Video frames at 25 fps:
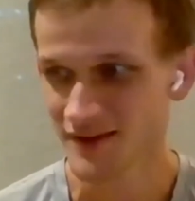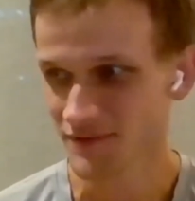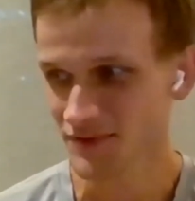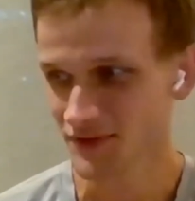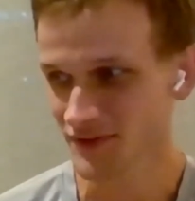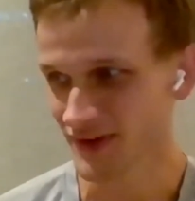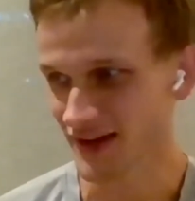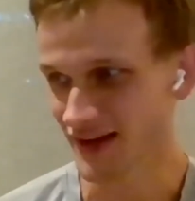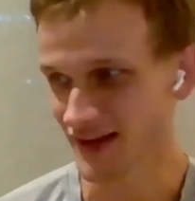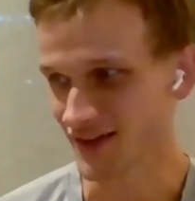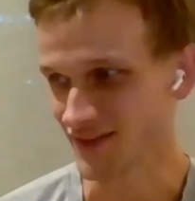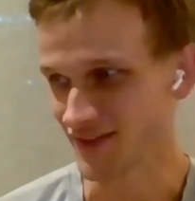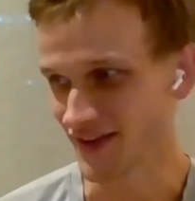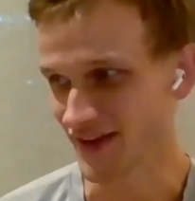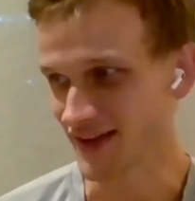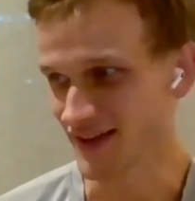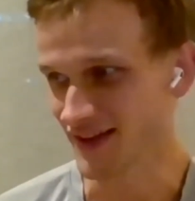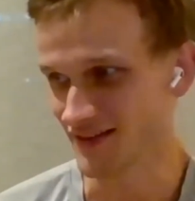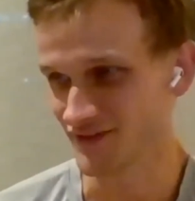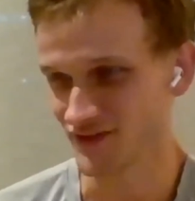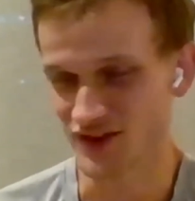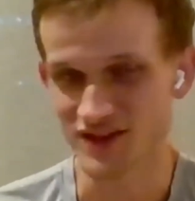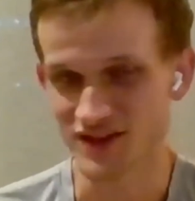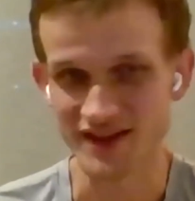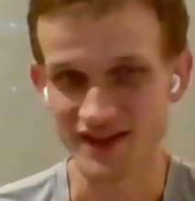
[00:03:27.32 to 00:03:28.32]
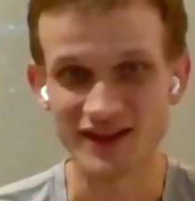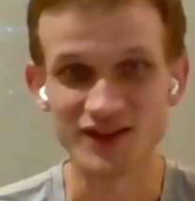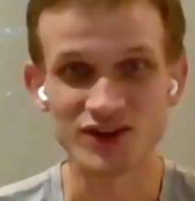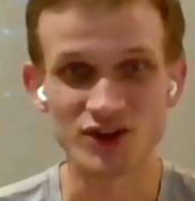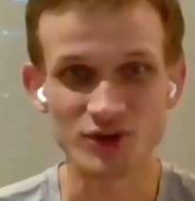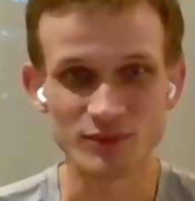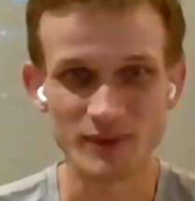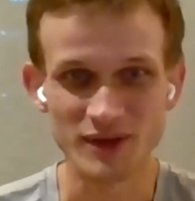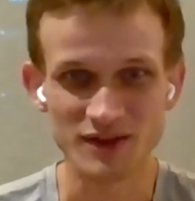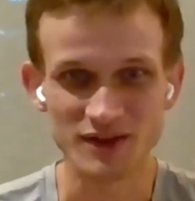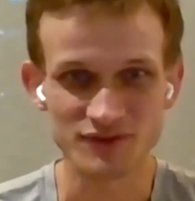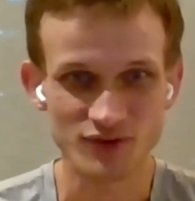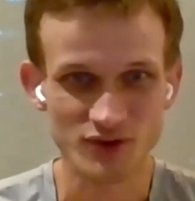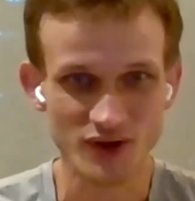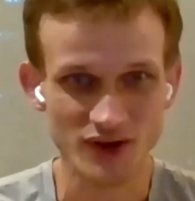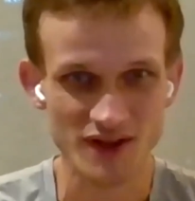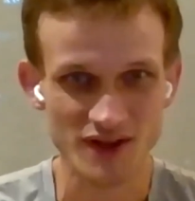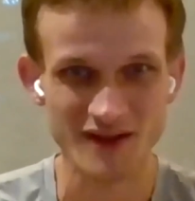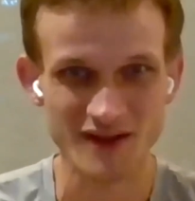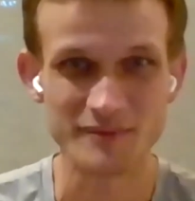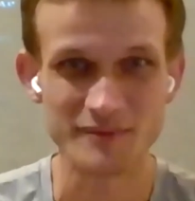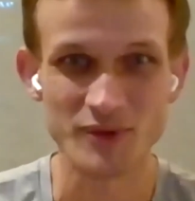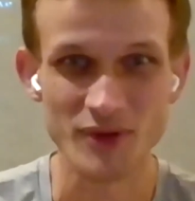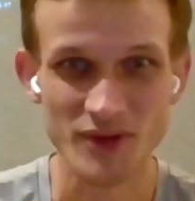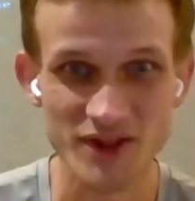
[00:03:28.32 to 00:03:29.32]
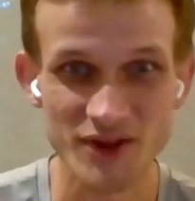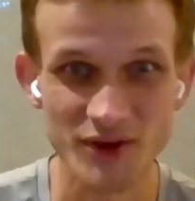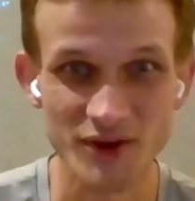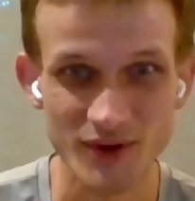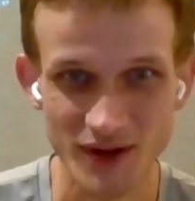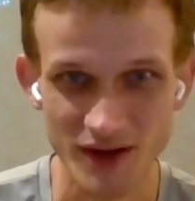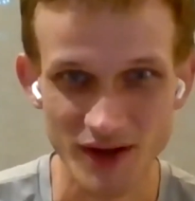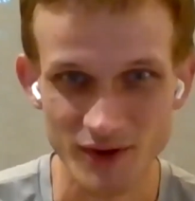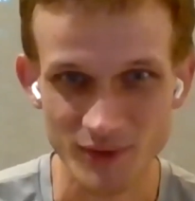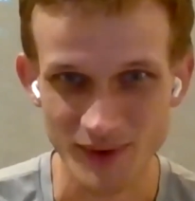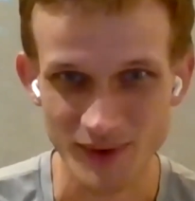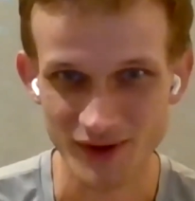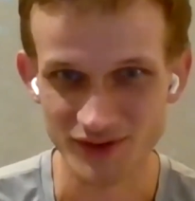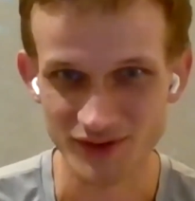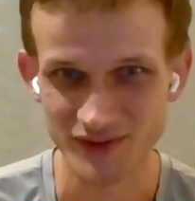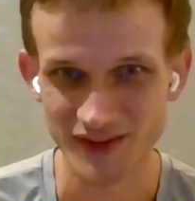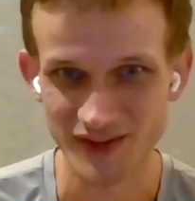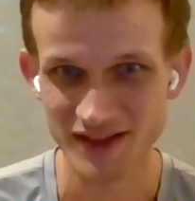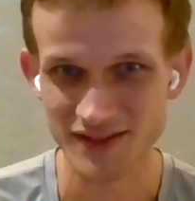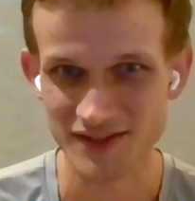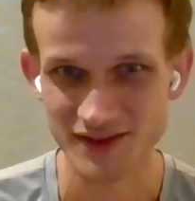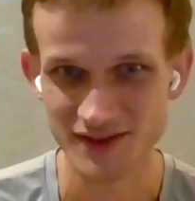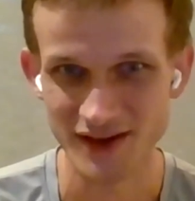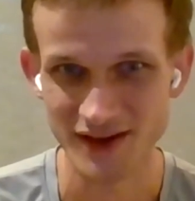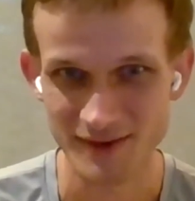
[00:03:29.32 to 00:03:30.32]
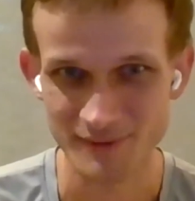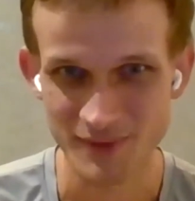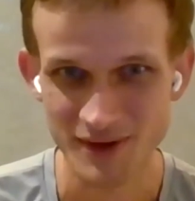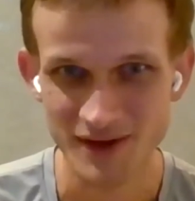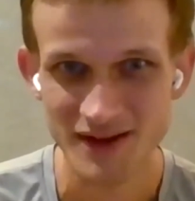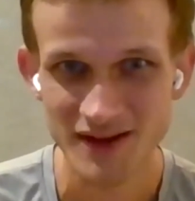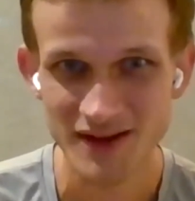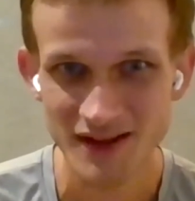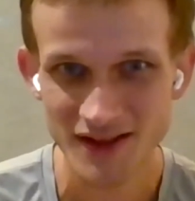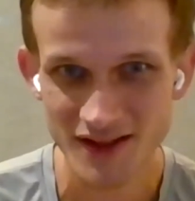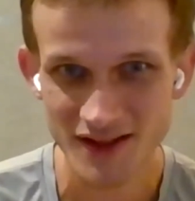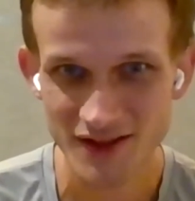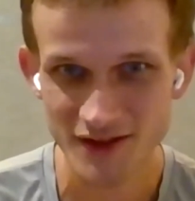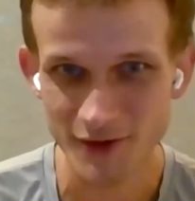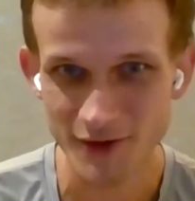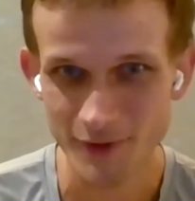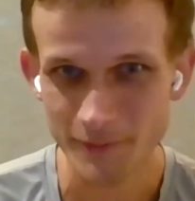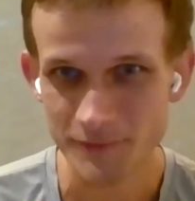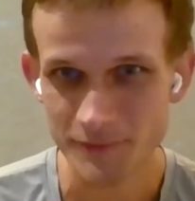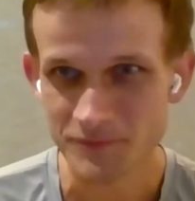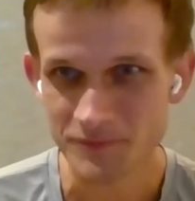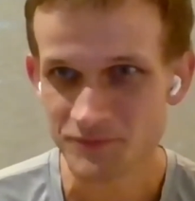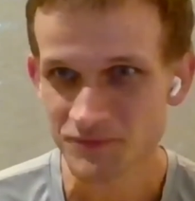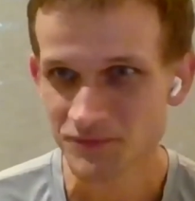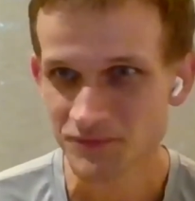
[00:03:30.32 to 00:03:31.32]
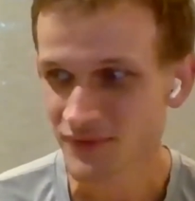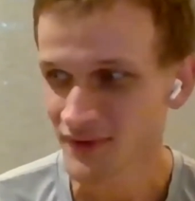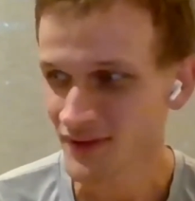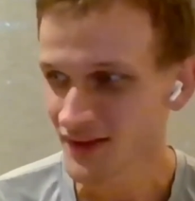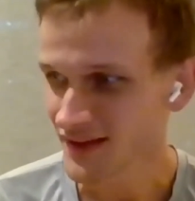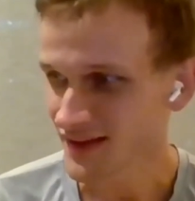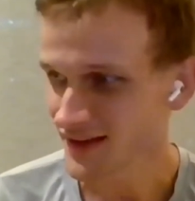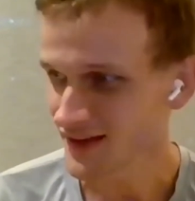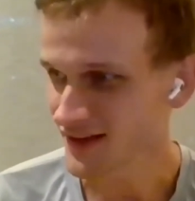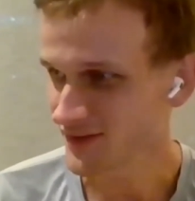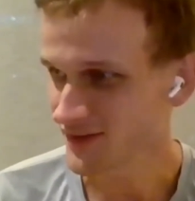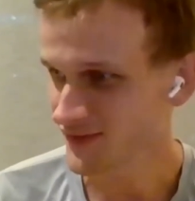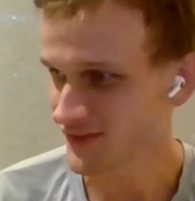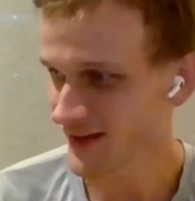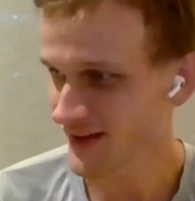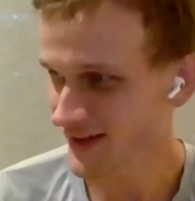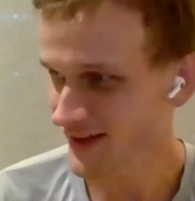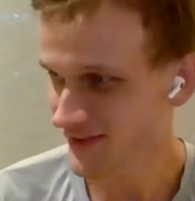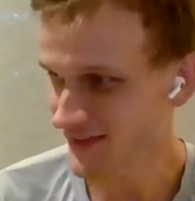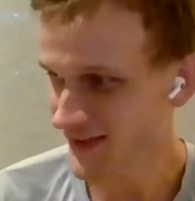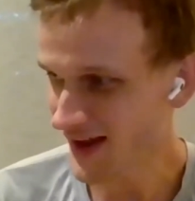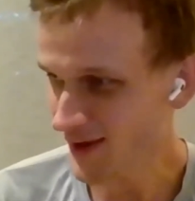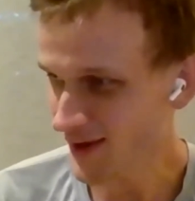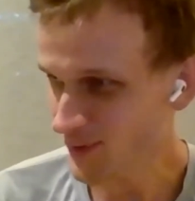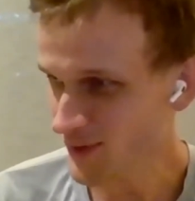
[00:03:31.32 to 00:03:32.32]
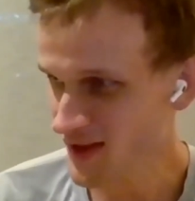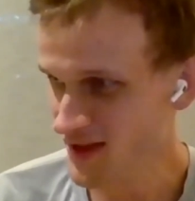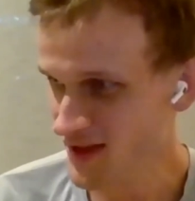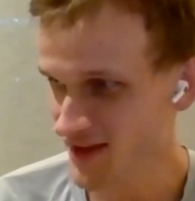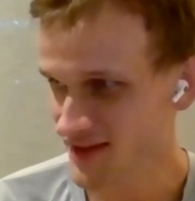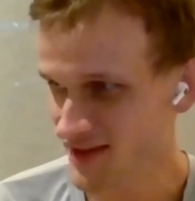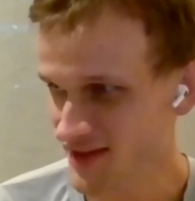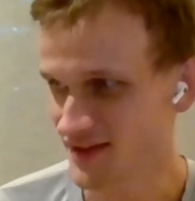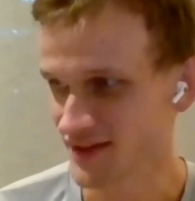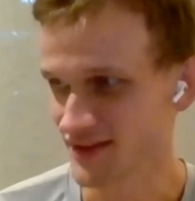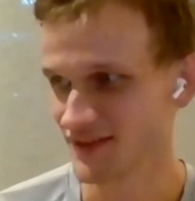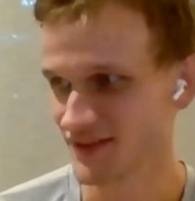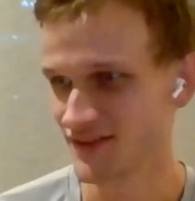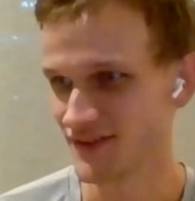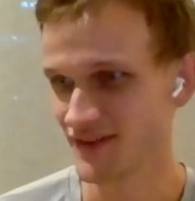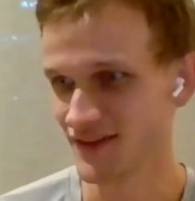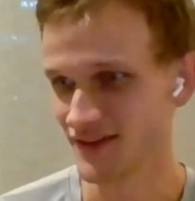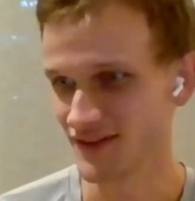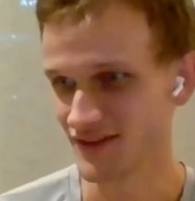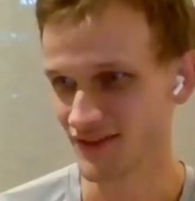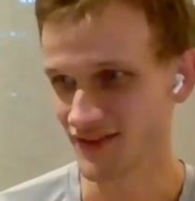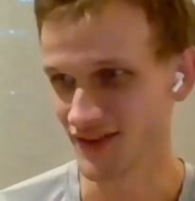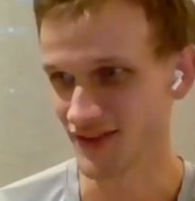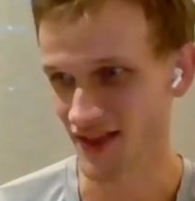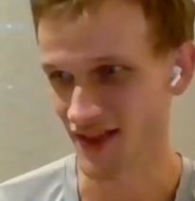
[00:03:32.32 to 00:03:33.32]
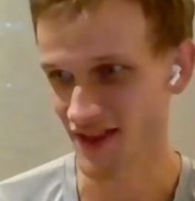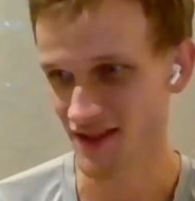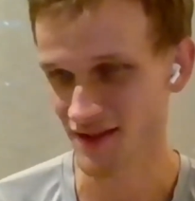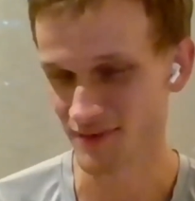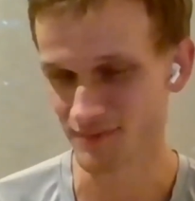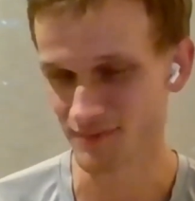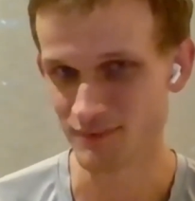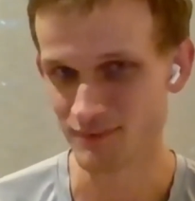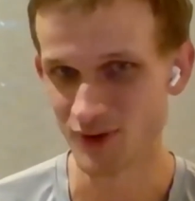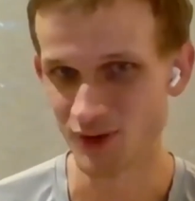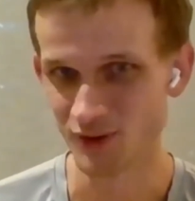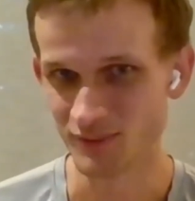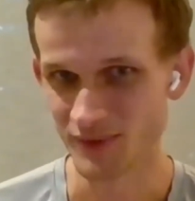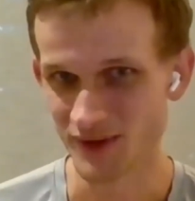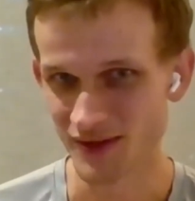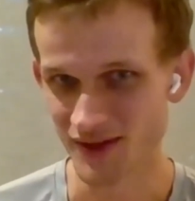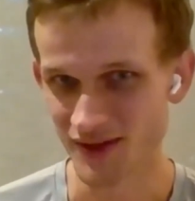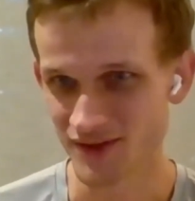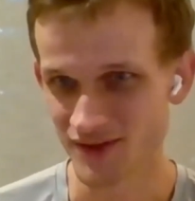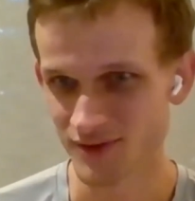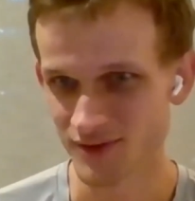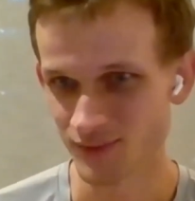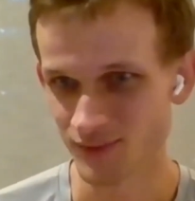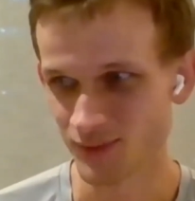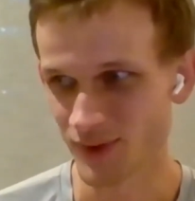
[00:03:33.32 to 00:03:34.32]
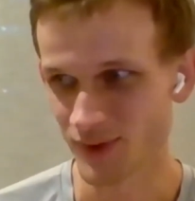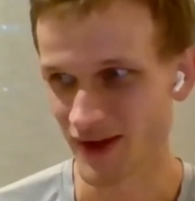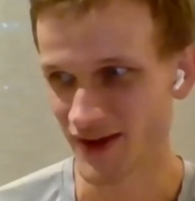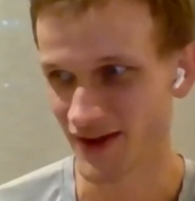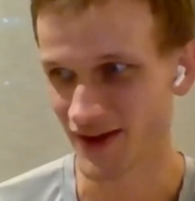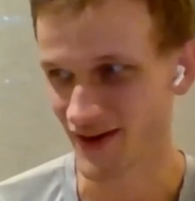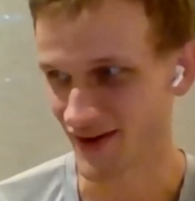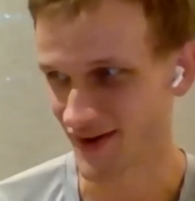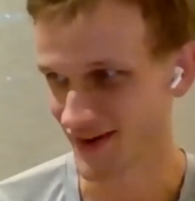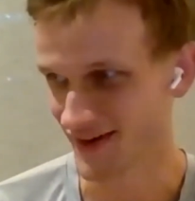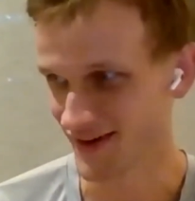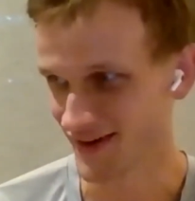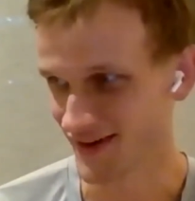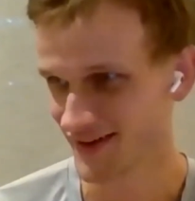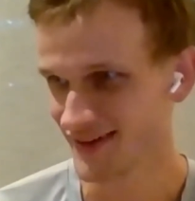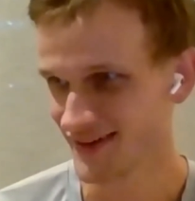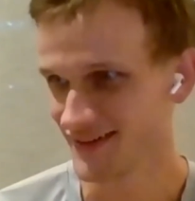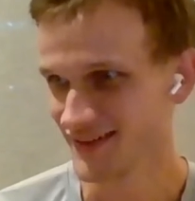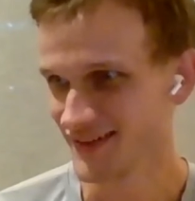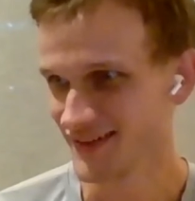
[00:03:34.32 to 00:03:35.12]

like I think even Tendermint, for example, started around that time. So that was this moment where